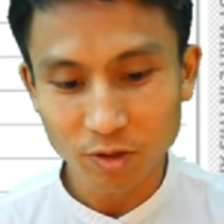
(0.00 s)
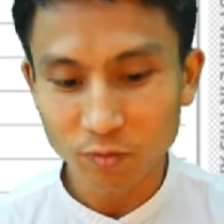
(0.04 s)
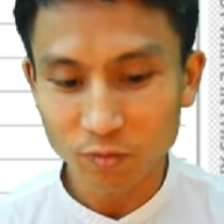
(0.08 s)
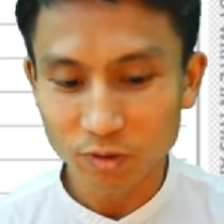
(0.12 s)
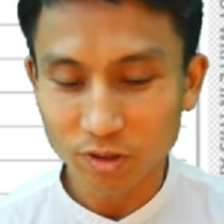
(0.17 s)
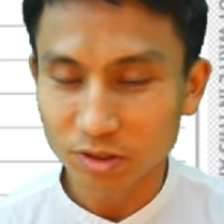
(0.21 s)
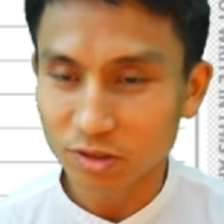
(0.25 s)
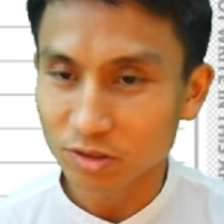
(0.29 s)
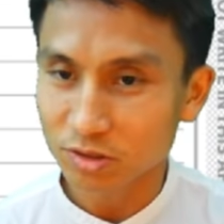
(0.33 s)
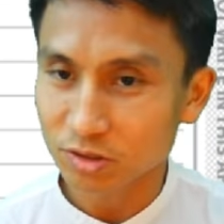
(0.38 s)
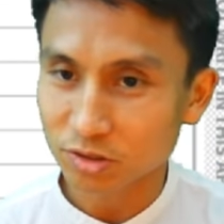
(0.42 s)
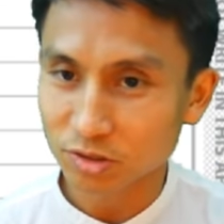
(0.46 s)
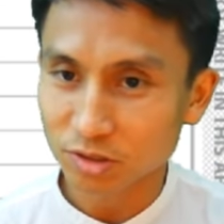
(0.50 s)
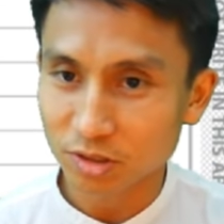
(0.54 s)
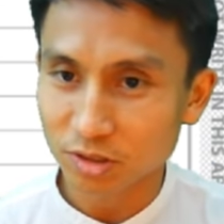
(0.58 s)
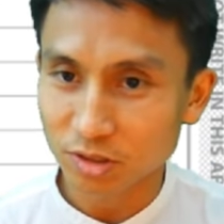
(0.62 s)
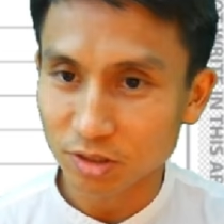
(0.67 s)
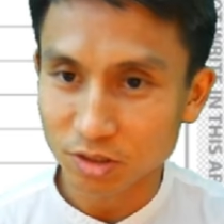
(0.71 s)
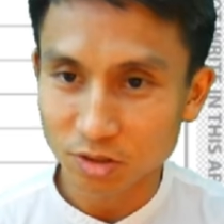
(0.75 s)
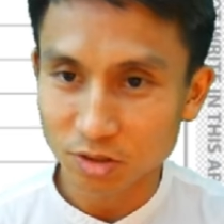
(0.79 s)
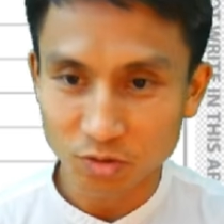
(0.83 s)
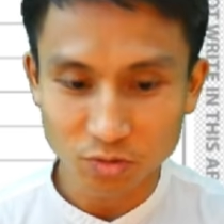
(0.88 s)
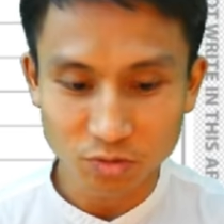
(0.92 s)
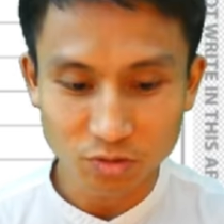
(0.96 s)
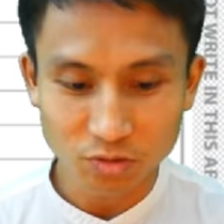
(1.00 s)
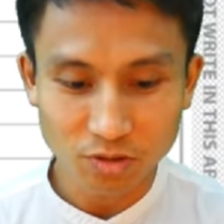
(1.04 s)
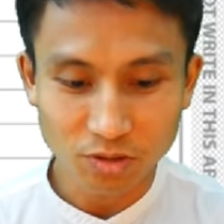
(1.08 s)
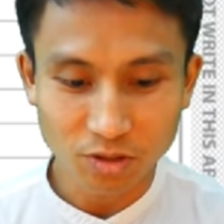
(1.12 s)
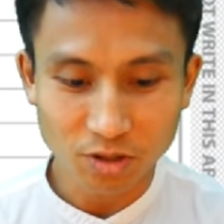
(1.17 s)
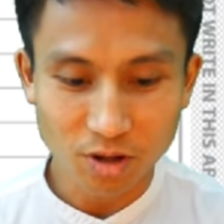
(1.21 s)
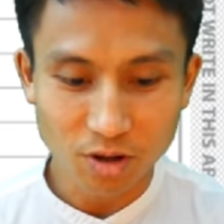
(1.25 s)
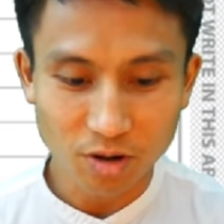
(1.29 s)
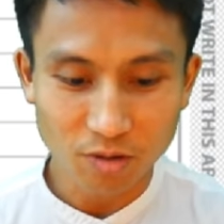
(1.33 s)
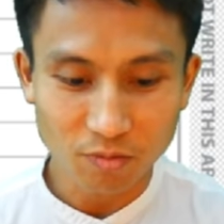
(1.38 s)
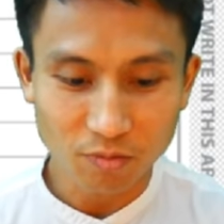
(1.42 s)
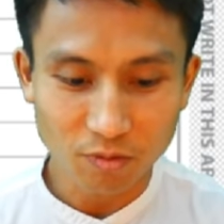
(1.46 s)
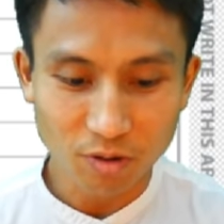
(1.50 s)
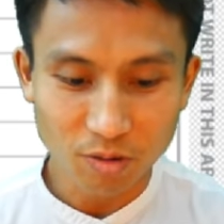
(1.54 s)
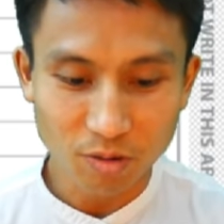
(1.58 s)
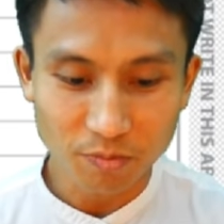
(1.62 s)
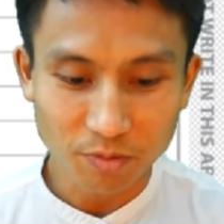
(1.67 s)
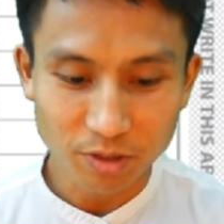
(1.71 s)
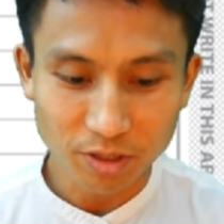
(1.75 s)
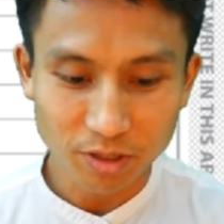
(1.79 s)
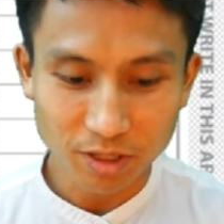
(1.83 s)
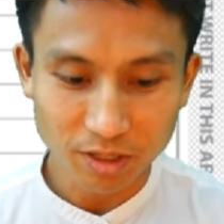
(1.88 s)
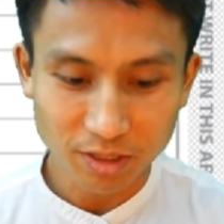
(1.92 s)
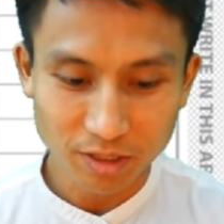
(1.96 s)
We're just gonna use the log
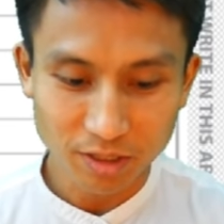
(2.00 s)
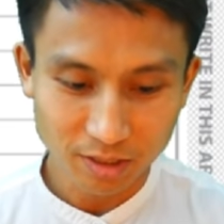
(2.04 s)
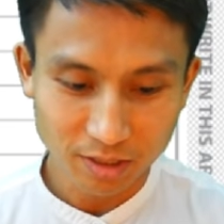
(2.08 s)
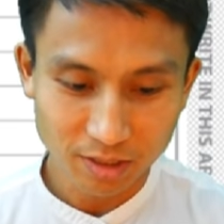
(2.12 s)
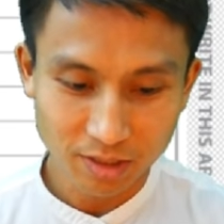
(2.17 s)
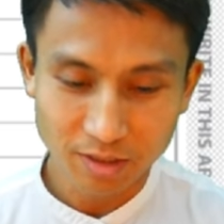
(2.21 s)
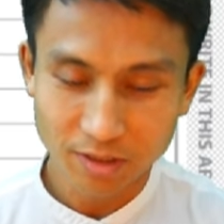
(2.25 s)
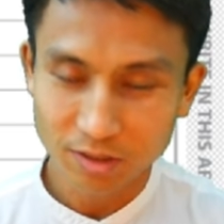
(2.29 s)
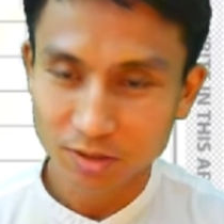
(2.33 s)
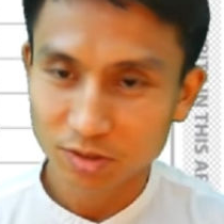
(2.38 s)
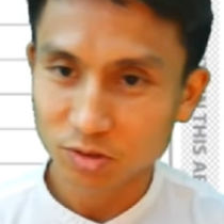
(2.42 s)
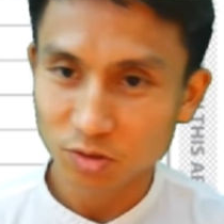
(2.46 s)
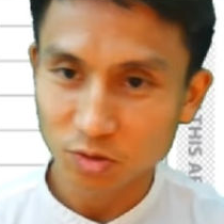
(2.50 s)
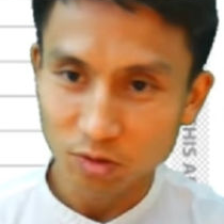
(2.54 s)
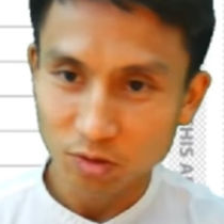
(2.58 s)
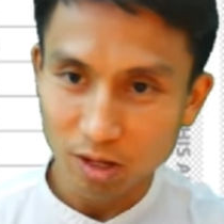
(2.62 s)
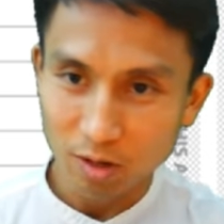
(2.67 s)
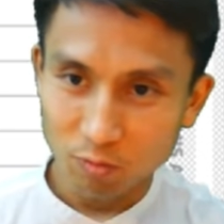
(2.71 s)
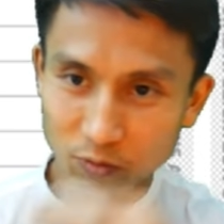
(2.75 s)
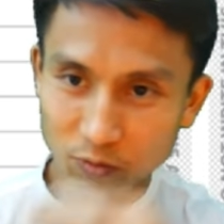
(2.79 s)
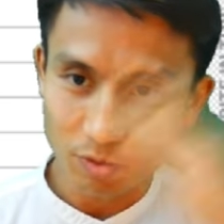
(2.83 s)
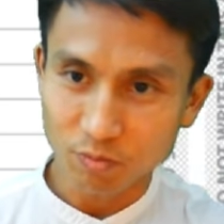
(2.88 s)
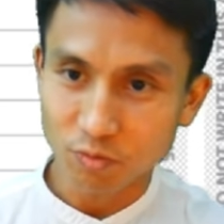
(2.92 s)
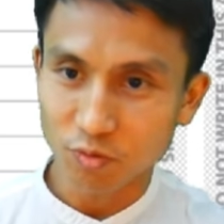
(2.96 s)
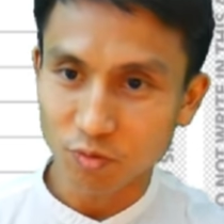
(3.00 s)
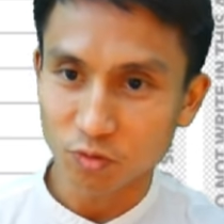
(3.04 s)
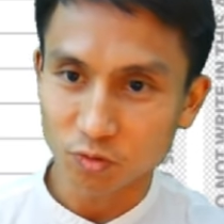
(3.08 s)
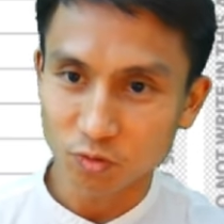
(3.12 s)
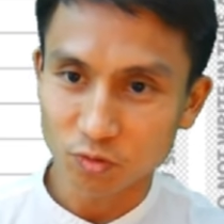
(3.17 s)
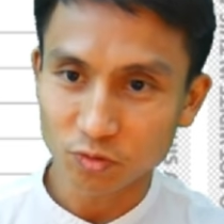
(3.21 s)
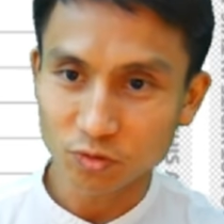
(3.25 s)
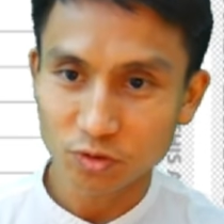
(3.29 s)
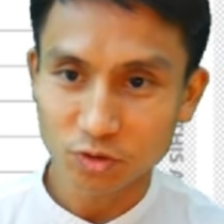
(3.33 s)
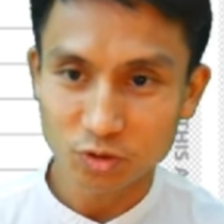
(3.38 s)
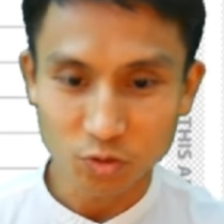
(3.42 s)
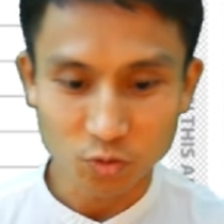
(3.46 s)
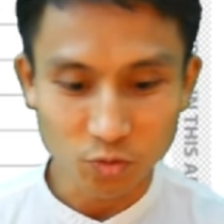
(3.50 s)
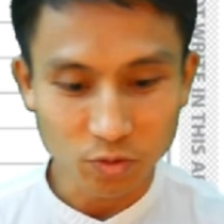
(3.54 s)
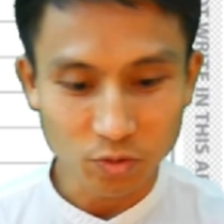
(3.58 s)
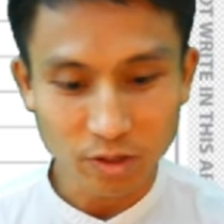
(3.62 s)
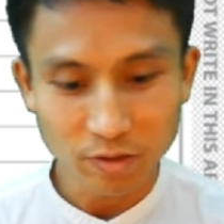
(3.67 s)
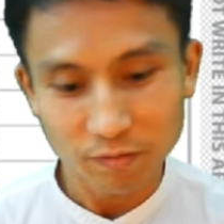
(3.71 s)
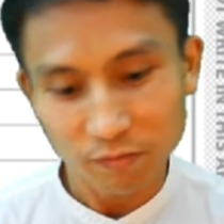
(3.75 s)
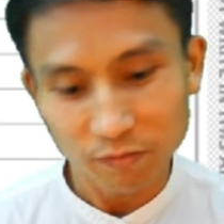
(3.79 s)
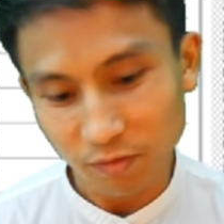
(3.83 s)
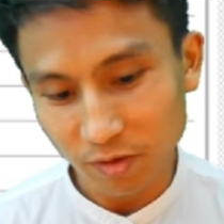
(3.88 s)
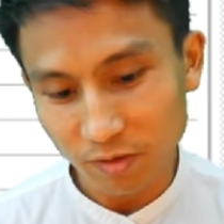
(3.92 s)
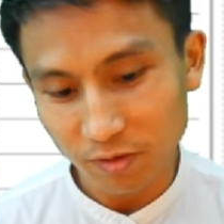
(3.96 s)
property so that we pull 2
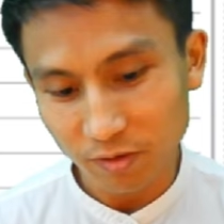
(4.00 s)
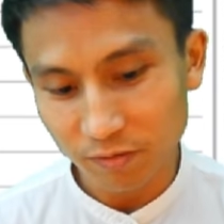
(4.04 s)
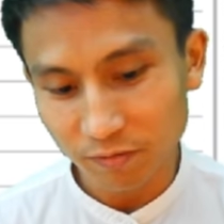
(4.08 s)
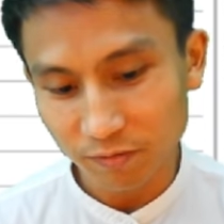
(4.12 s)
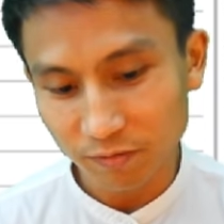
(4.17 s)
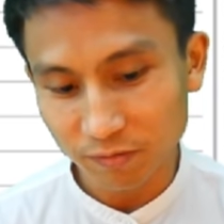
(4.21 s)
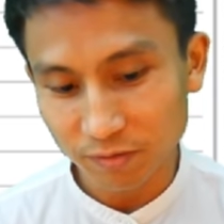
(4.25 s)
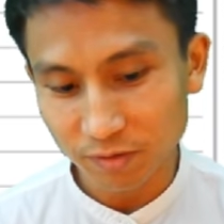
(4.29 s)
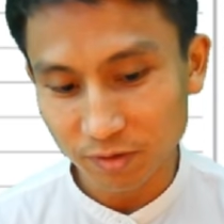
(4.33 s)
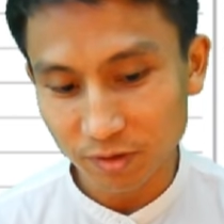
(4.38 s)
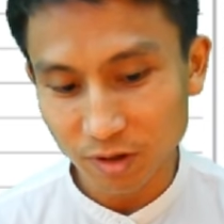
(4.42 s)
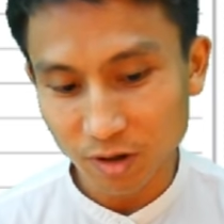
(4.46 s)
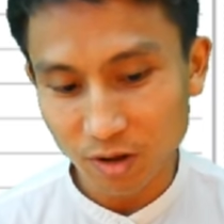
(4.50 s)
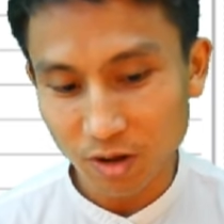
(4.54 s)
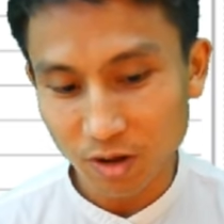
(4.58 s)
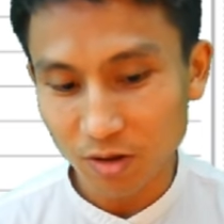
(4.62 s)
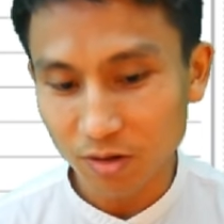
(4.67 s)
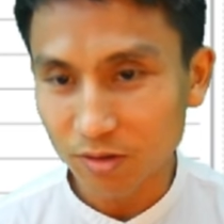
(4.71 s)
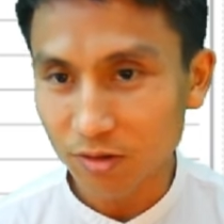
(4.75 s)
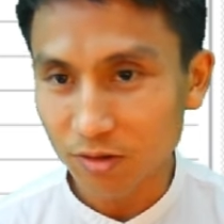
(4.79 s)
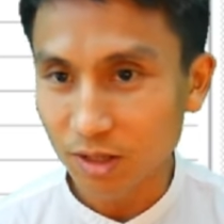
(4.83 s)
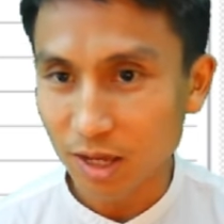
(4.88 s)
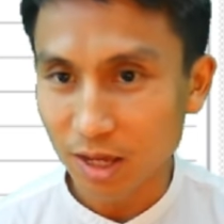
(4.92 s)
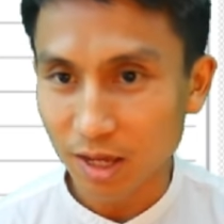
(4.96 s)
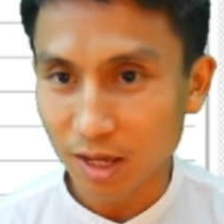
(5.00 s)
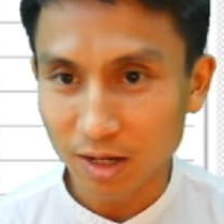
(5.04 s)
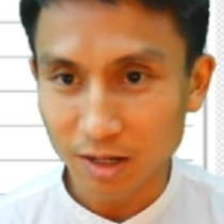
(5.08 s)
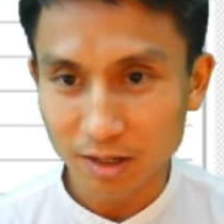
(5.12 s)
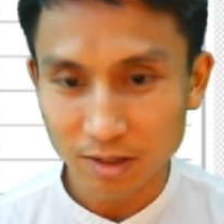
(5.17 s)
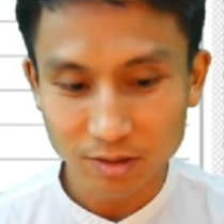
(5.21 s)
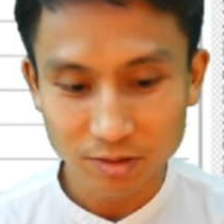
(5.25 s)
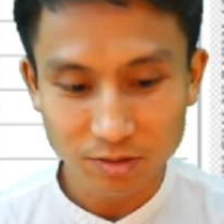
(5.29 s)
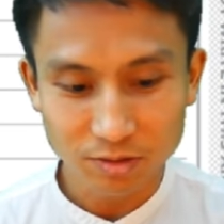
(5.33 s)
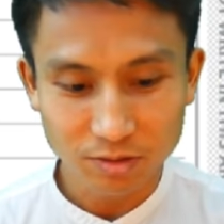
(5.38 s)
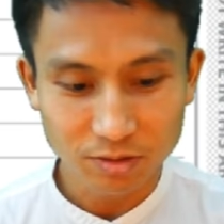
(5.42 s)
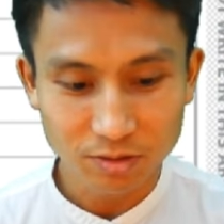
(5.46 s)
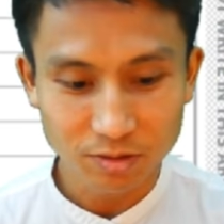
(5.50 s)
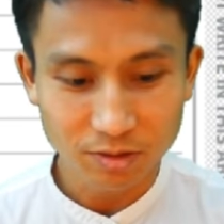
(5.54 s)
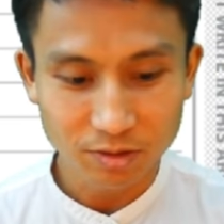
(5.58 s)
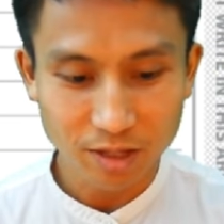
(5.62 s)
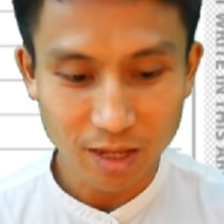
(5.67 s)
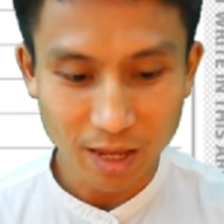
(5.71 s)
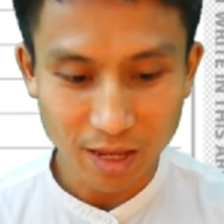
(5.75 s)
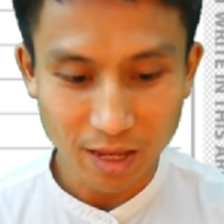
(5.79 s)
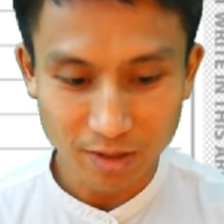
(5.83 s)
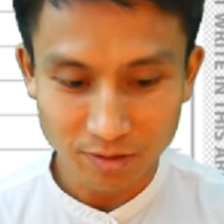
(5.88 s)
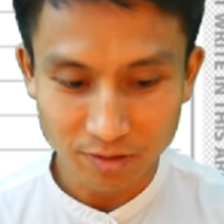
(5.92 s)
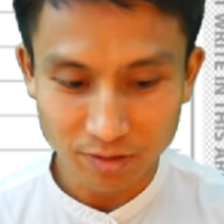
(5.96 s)
in front of the log there
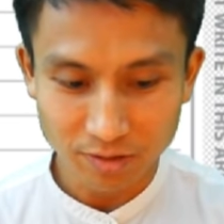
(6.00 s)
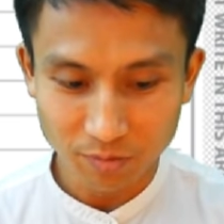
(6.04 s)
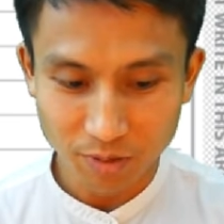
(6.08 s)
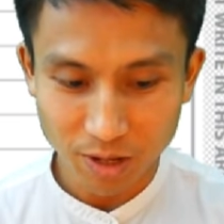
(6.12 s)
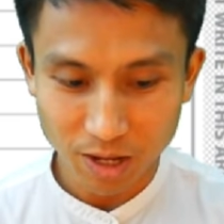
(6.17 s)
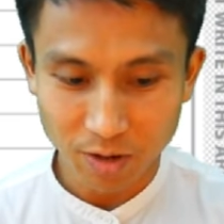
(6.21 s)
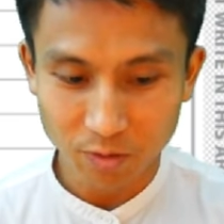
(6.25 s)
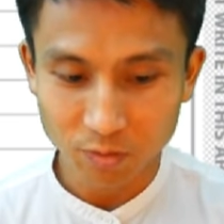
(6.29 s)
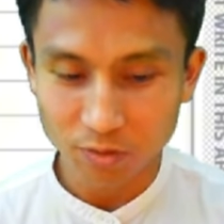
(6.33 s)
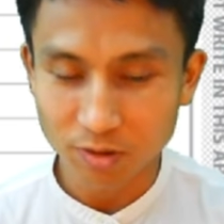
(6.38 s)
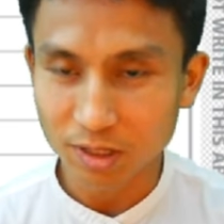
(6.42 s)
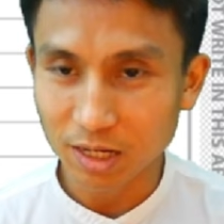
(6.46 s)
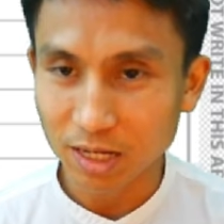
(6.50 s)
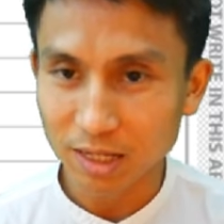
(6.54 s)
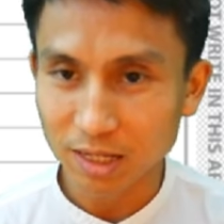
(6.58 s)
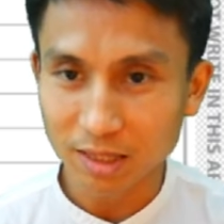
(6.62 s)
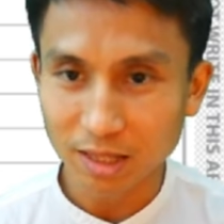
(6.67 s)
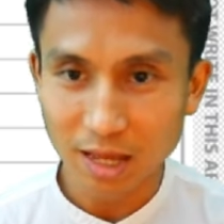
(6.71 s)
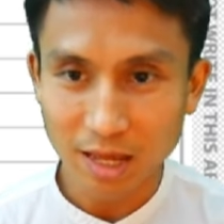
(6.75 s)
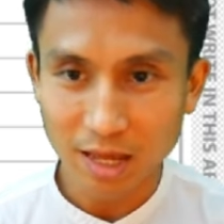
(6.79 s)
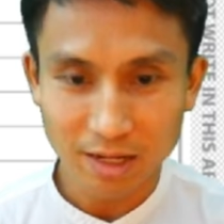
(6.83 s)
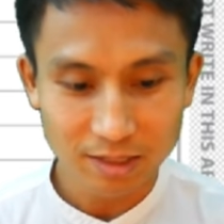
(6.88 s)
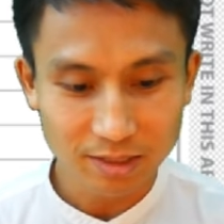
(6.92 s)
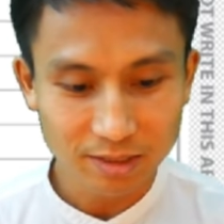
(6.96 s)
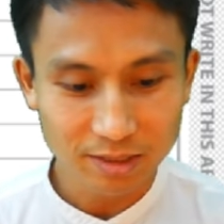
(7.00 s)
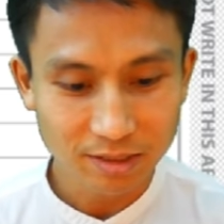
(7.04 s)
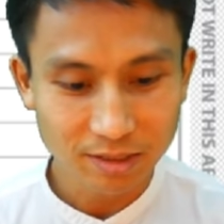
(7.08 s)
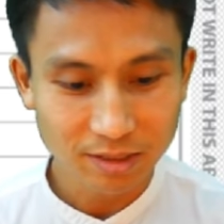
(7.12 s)
as the power like that.